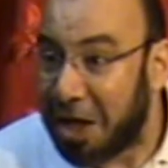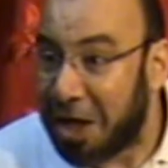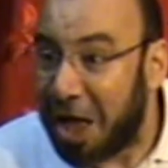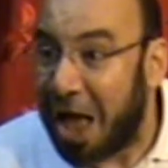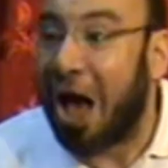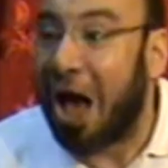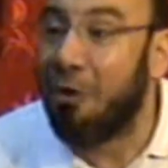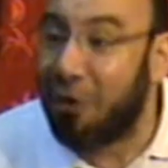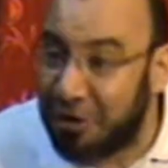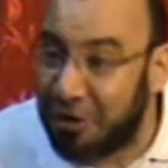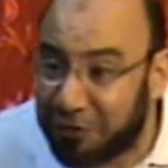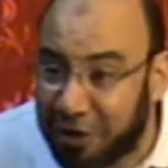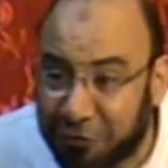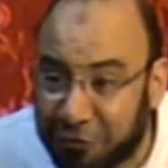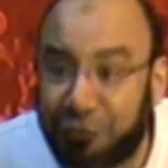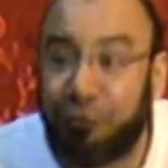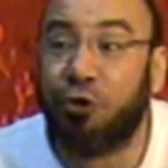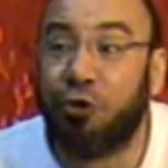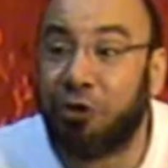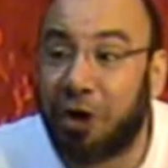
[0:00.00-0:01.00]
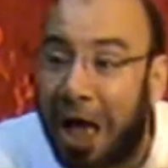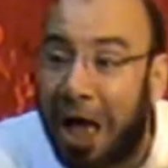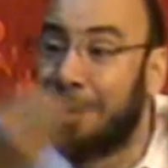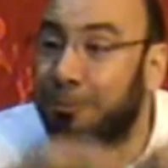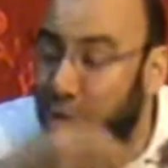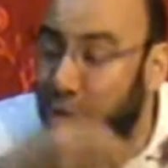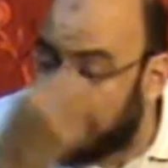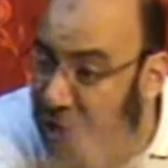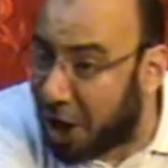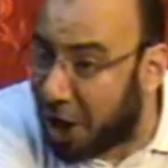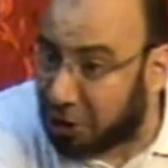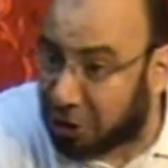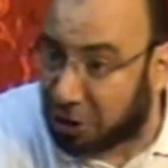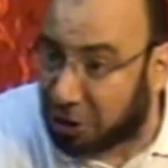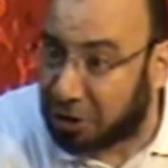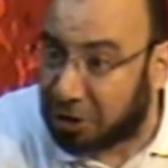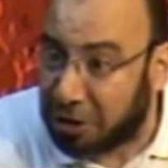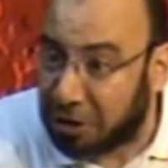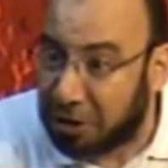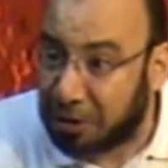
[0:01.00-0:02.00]
However, for Abu
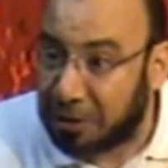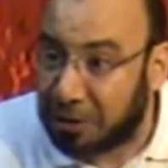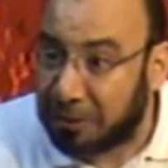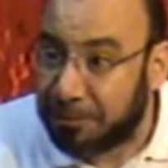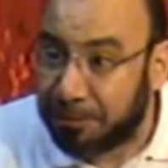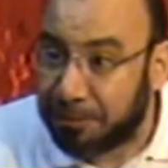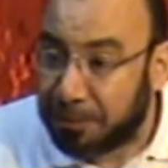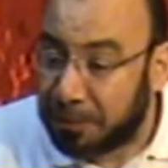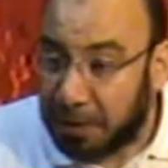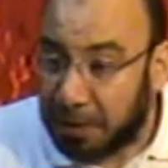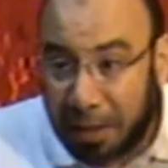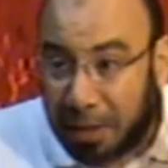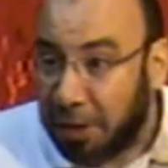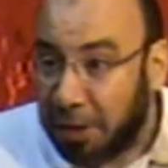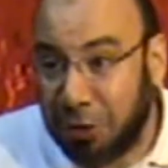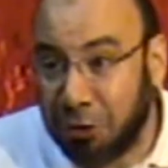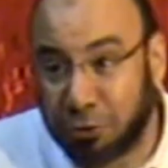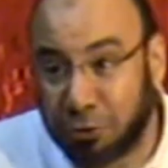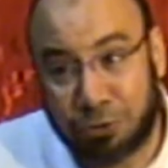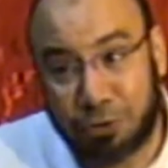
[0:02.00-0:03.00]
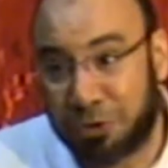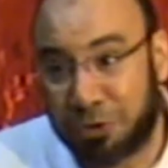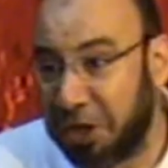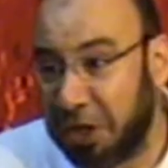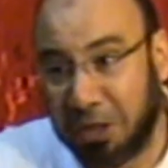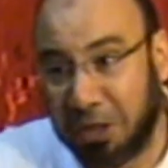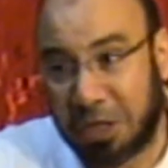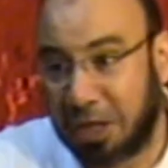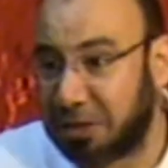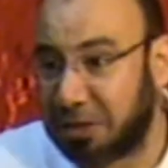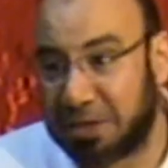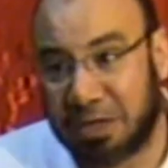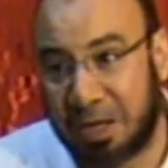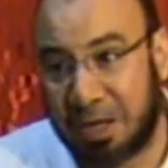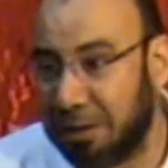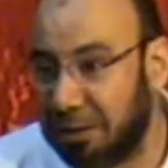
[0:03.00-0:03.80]
Dharr, he used to think that